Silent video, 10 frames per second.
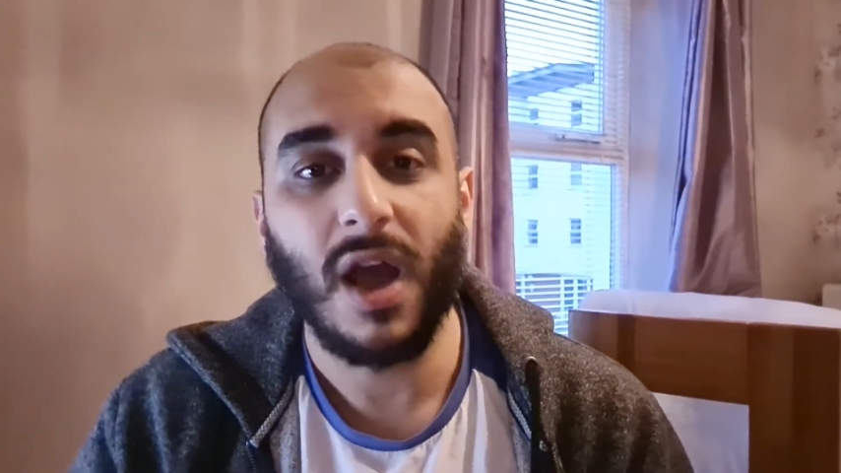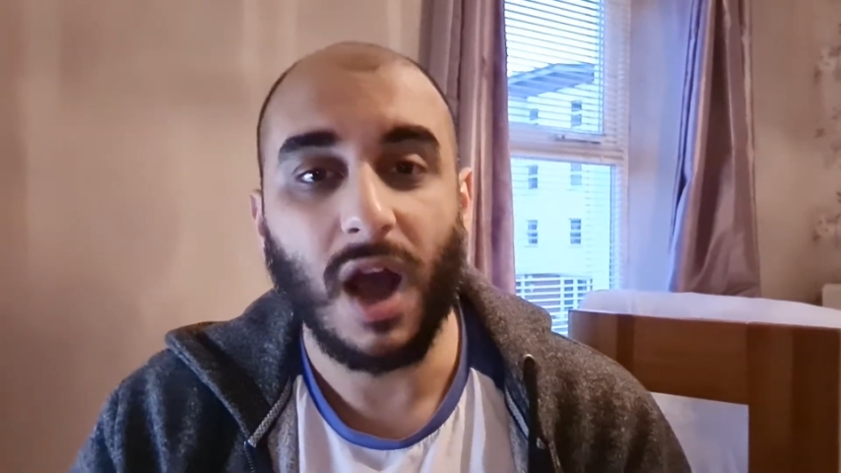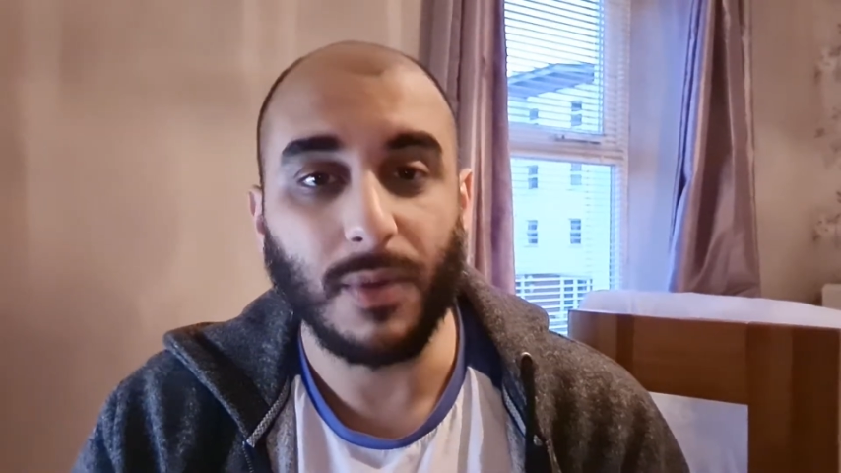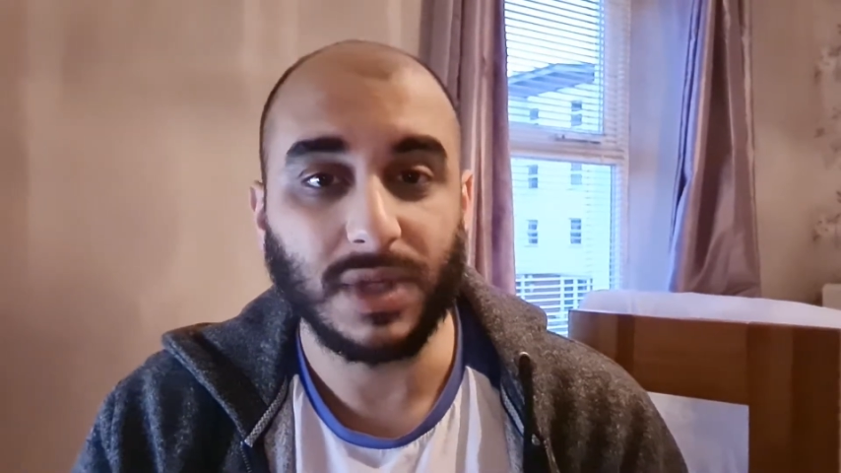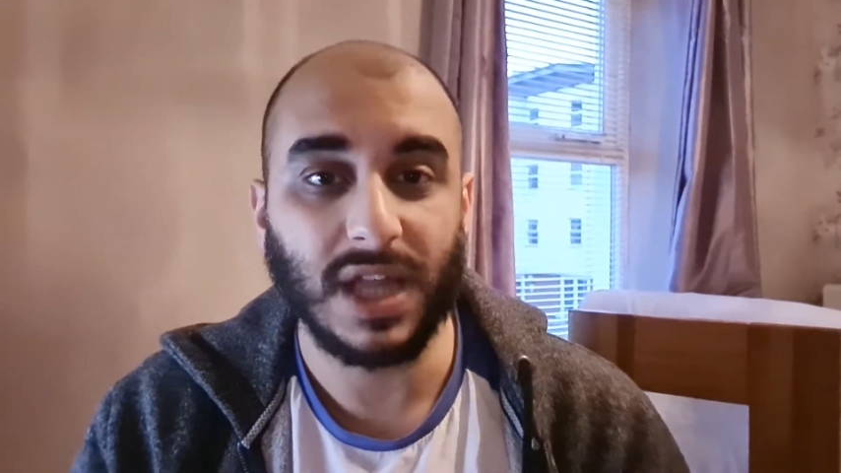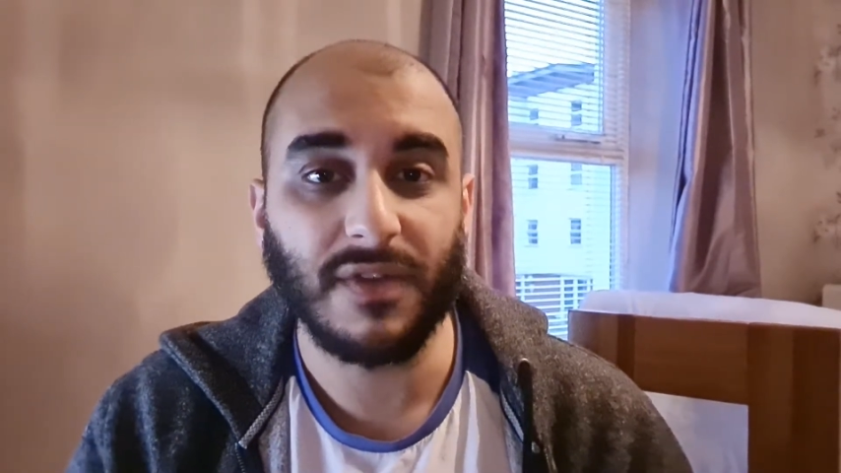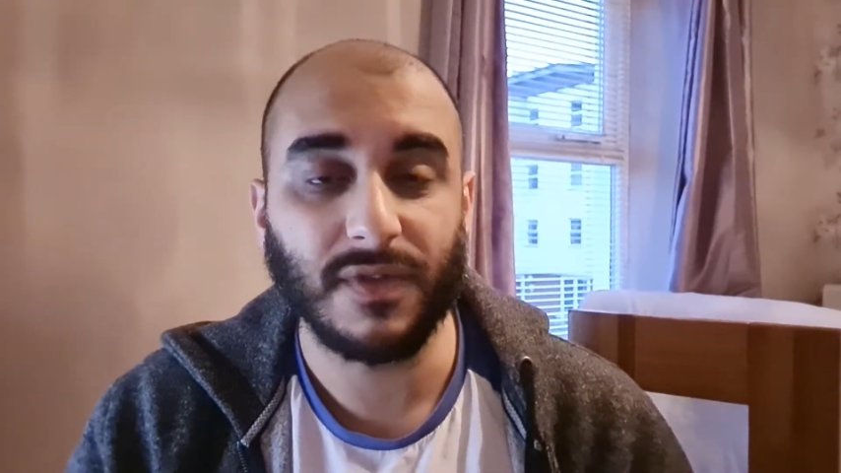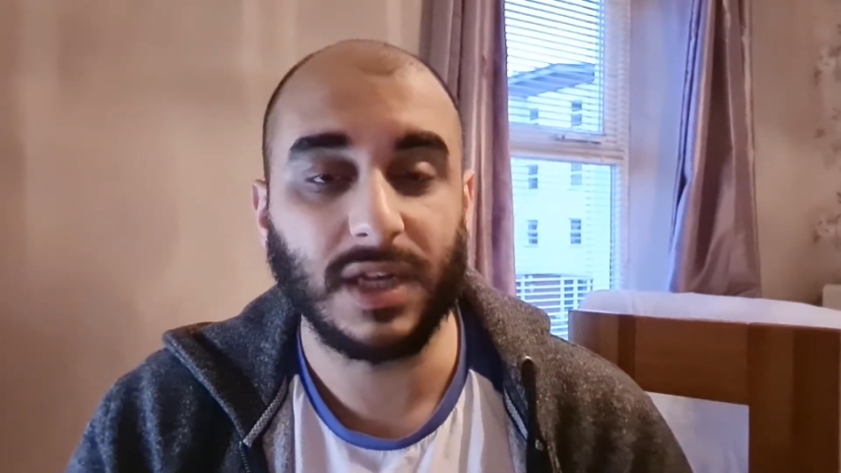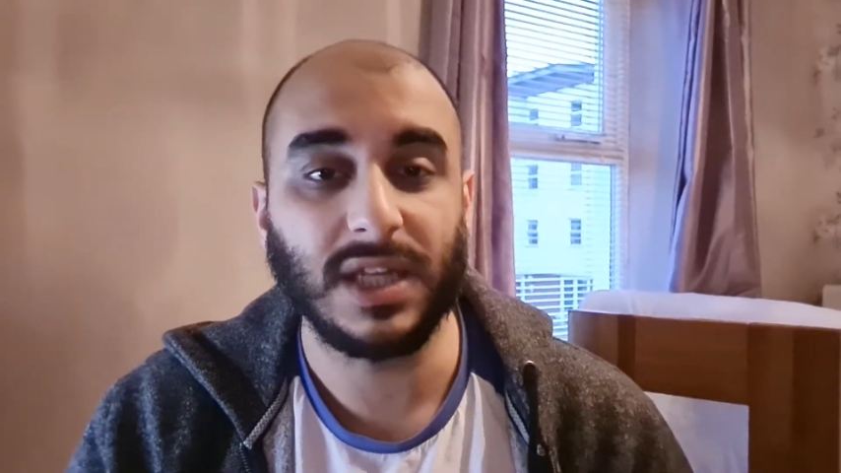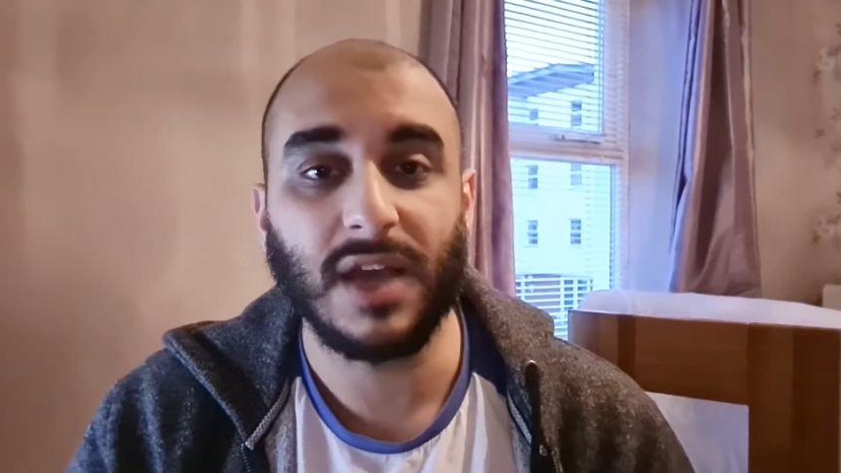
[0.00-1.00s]
I would
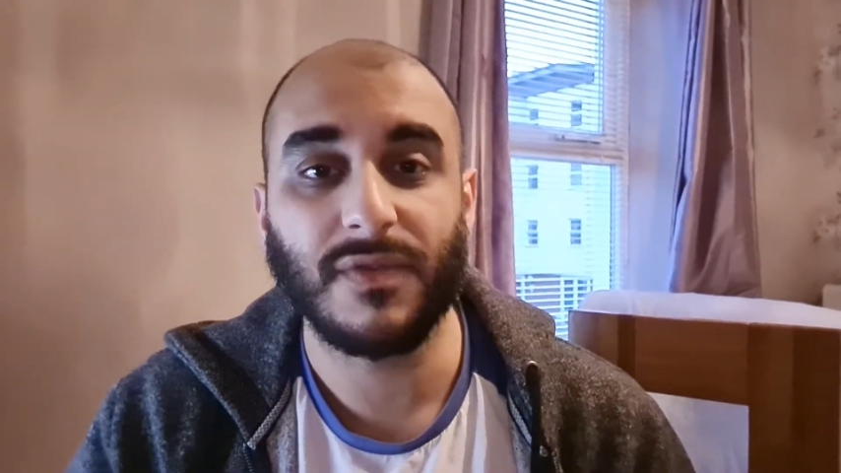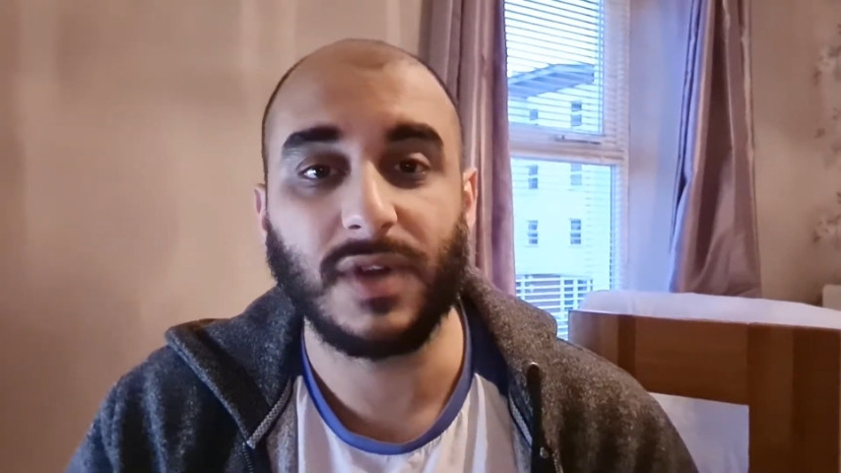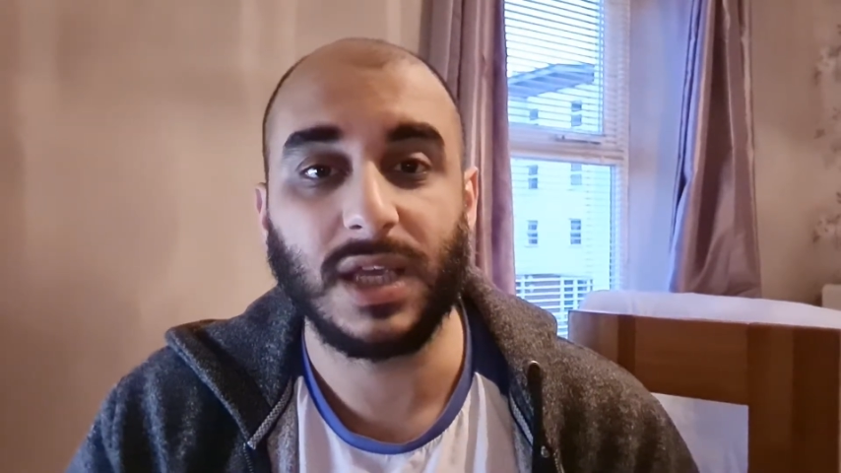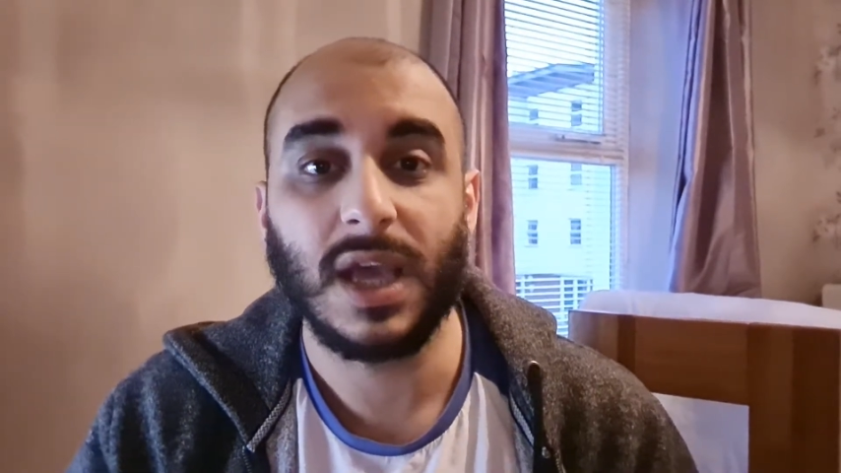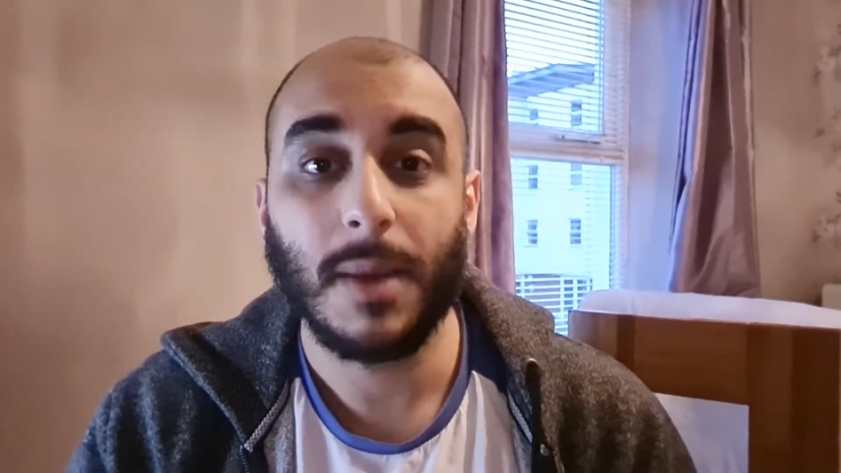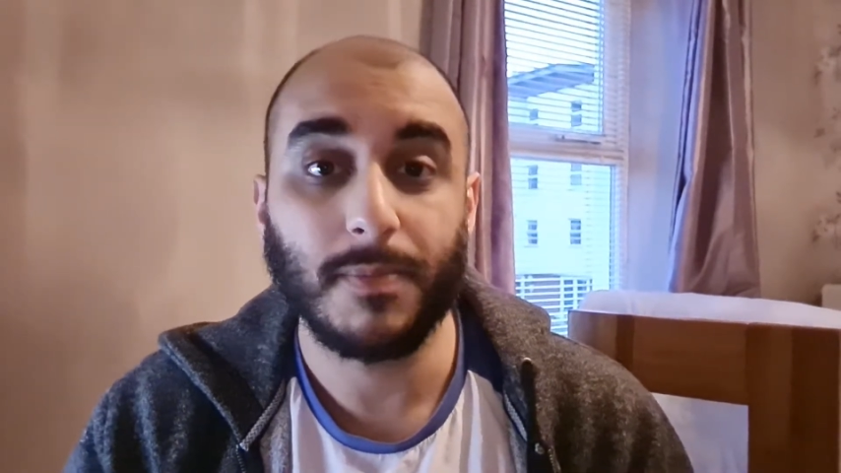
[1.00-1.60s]
definitely